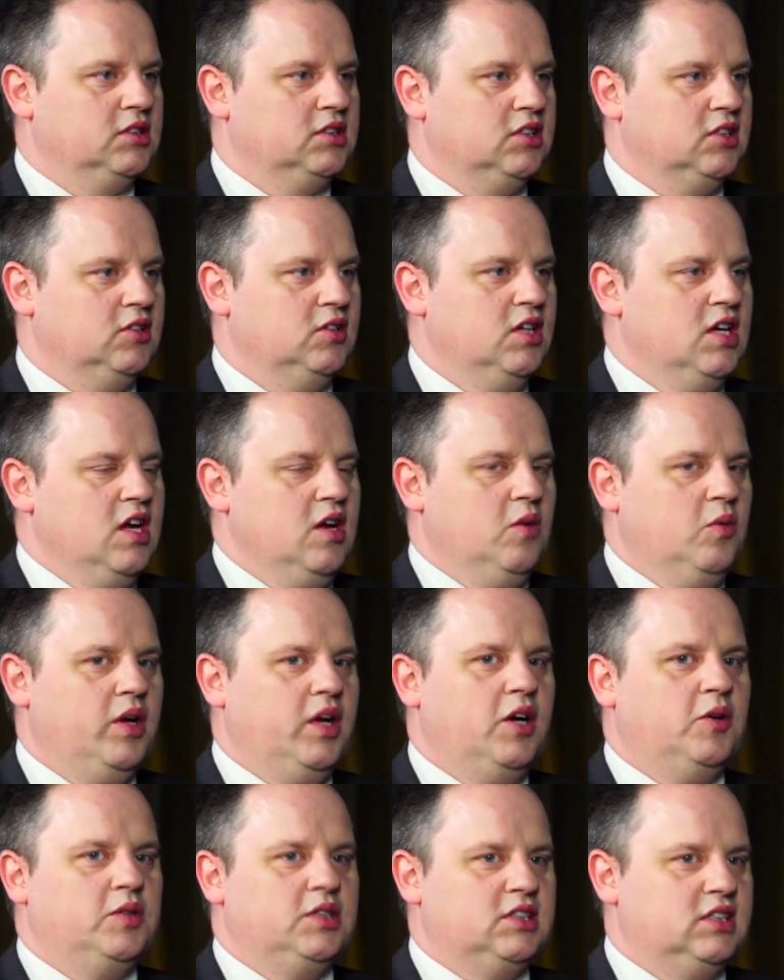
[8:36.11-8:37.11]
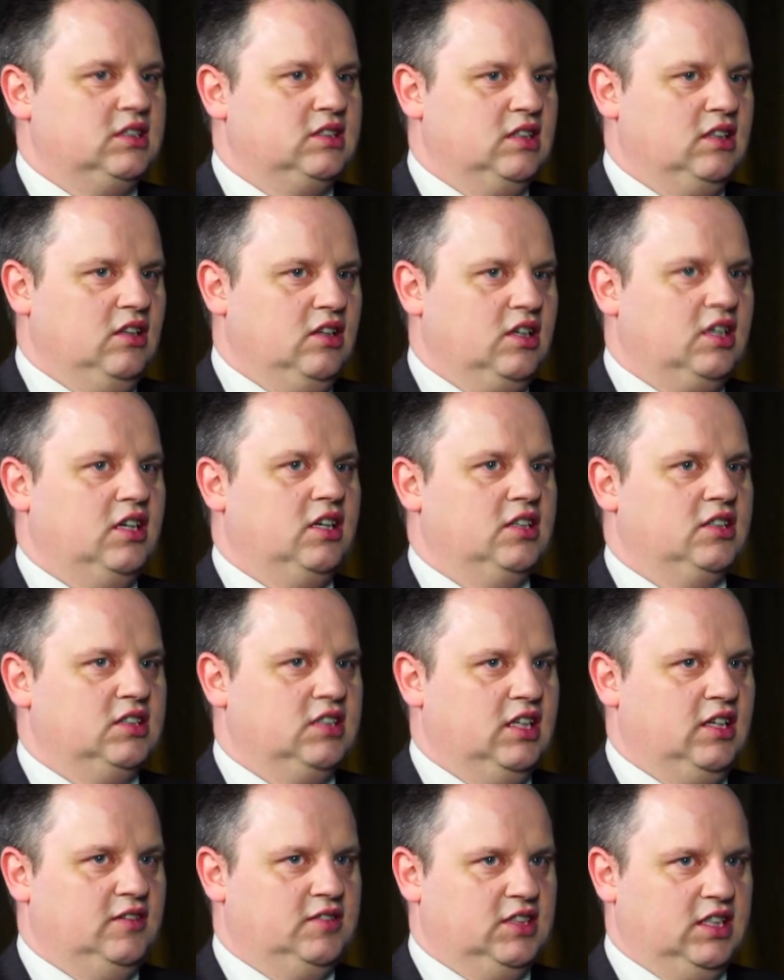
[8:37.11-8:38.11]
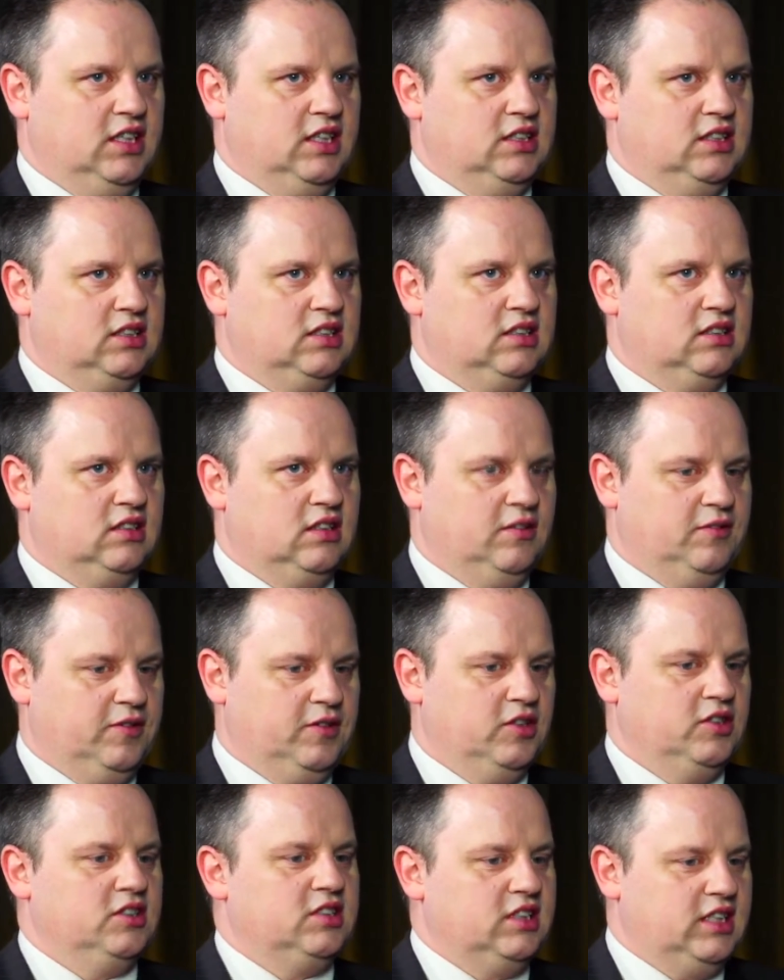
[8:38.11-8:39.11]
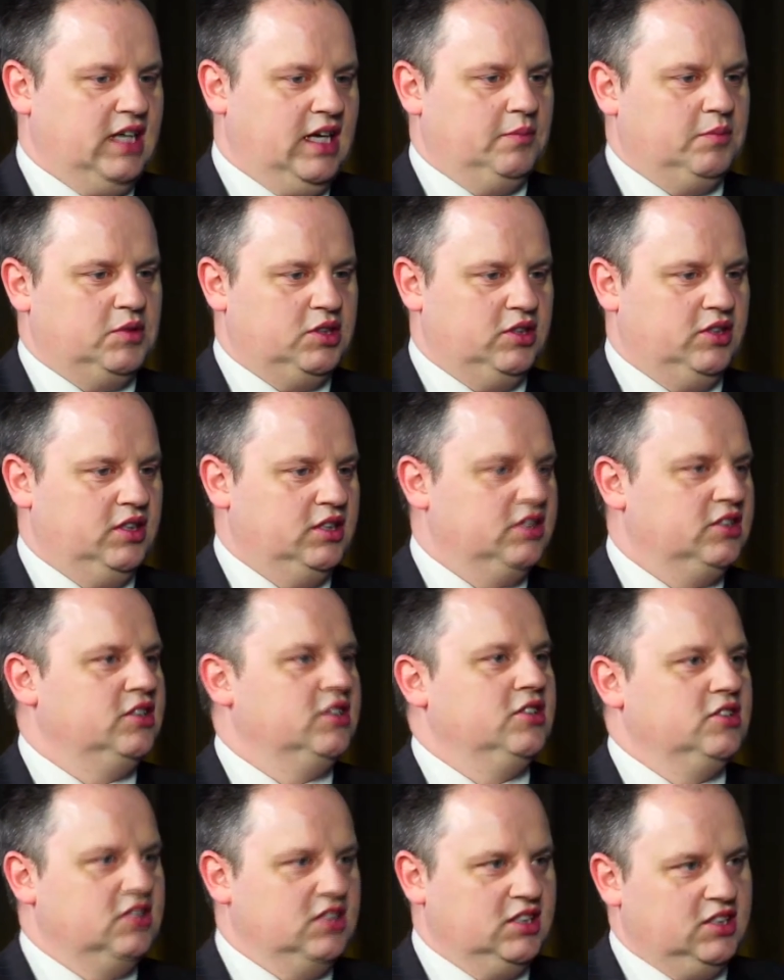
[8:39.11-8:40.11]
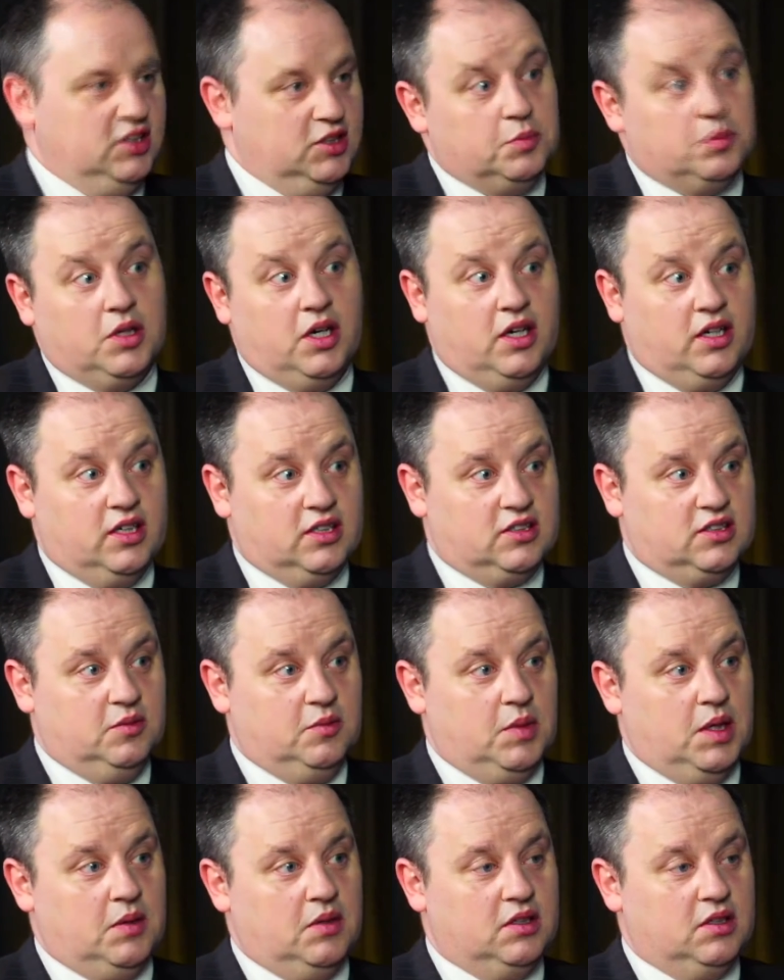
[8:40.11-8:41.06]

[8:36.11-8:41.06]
So we always look at ourselves as the first step to introducing new product to,